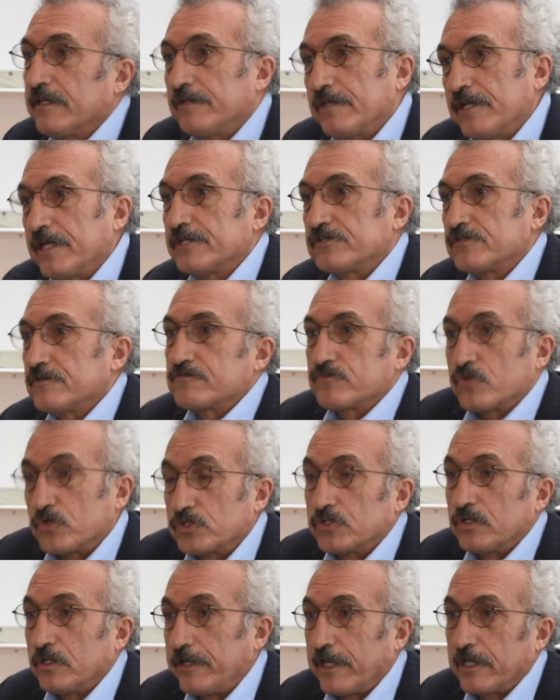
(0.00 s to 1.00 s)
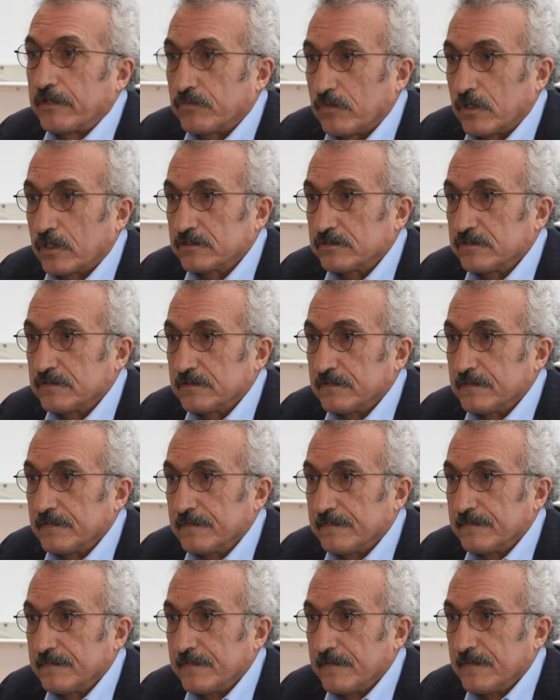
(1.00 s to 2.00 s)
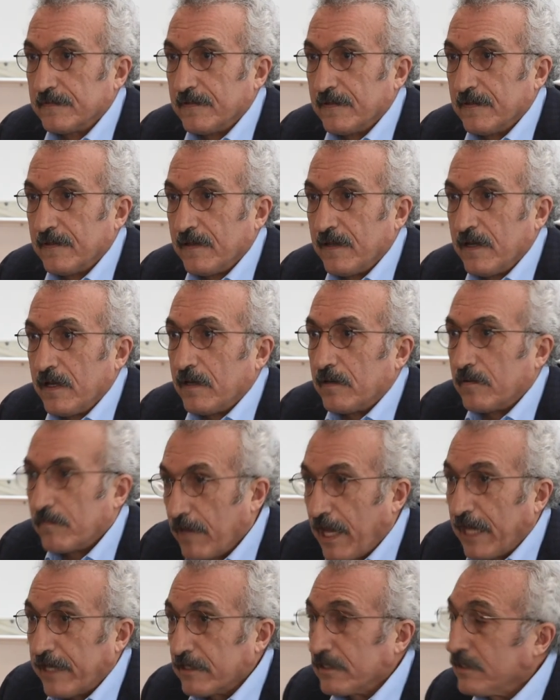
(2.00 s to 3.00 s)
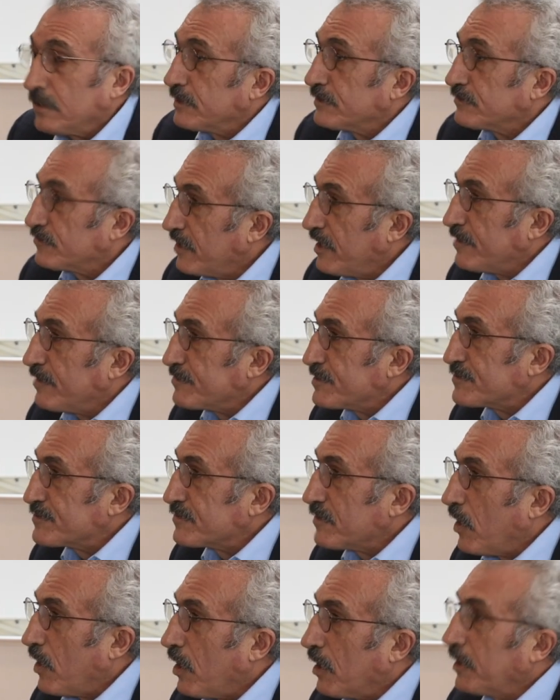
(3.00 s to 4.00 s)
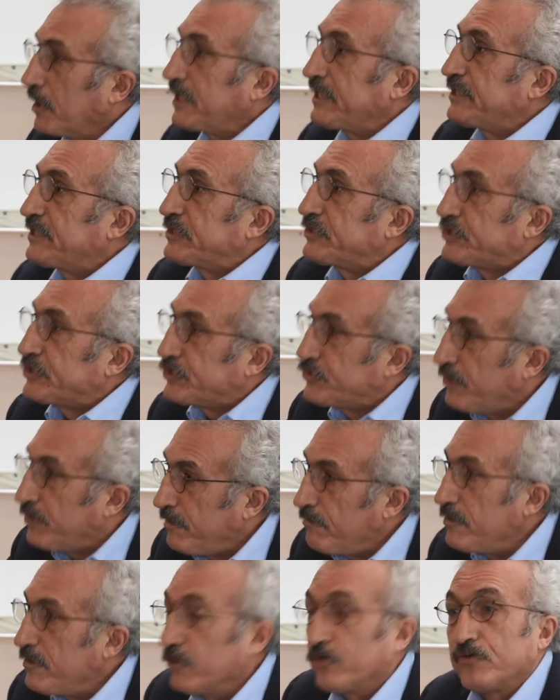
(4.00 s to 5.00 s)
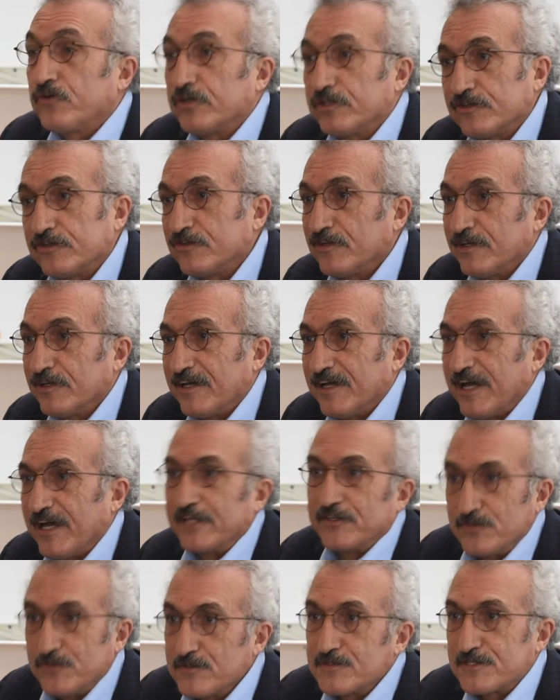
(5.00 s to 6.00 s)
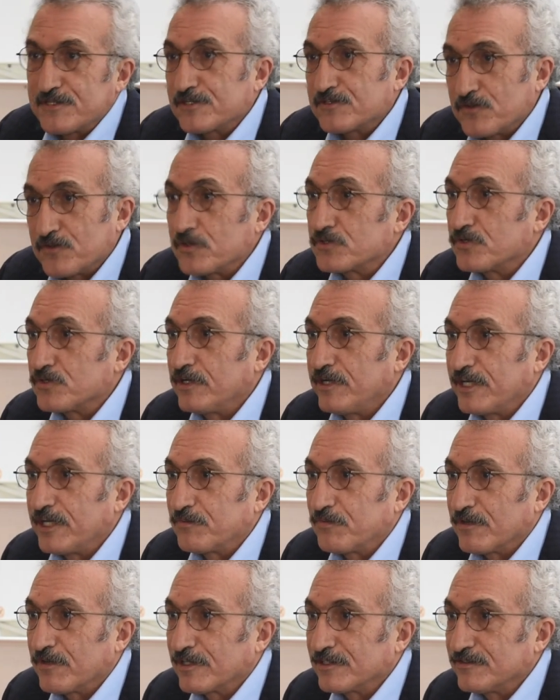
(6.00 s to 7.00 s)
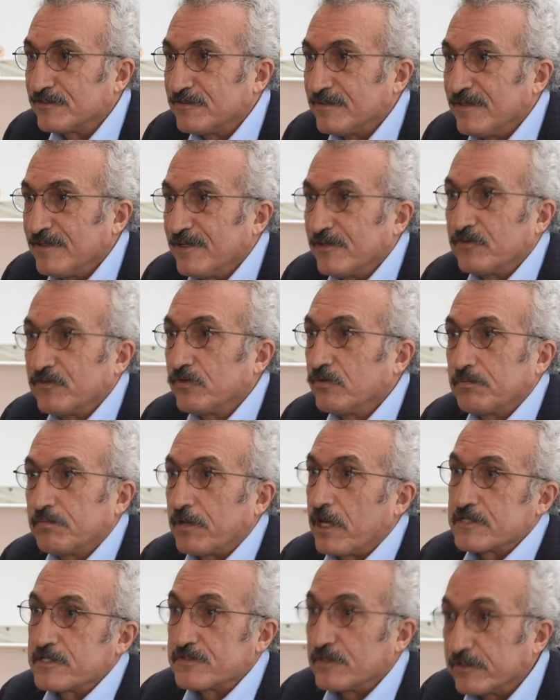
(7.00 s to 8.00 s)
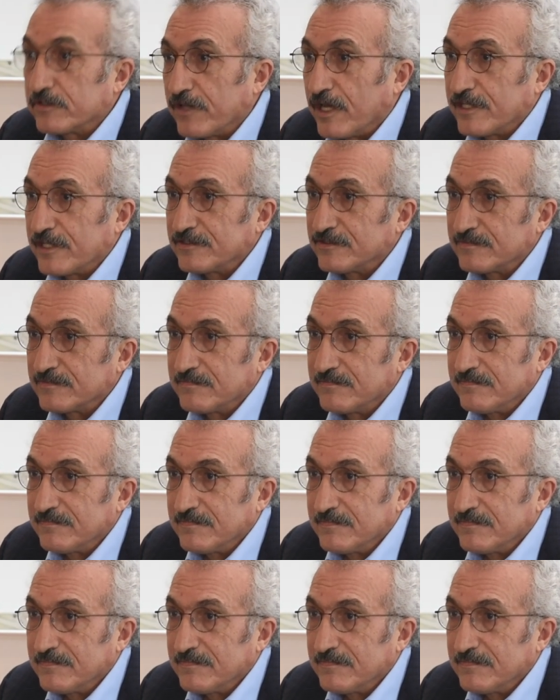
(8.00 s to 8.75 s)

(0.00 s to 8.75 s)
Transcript: in the age of social networks. Radical Islamists are extremely good at using social networks to proselytize.